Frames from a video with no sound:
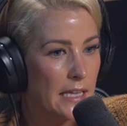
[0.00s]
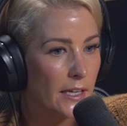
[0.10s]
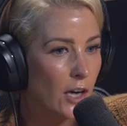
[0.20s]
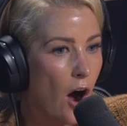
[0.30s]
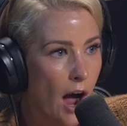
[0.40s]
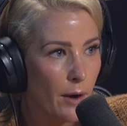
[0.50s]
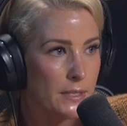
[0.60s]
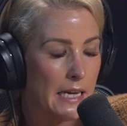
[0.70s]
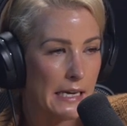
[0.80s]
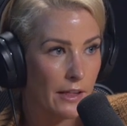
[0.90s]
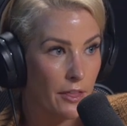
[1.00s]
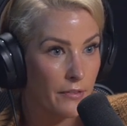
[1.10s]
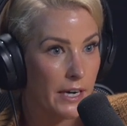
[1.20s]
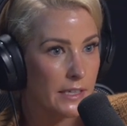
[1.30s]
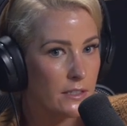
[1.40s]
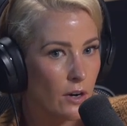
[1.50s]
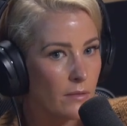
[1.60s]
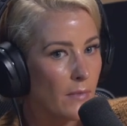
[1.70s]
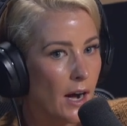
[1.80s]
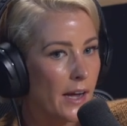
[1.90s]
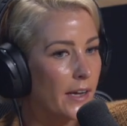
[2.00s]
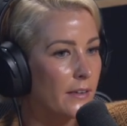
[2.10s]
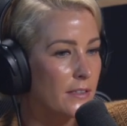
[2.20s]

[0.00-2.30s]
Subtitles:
And, like, I was getting threatened on my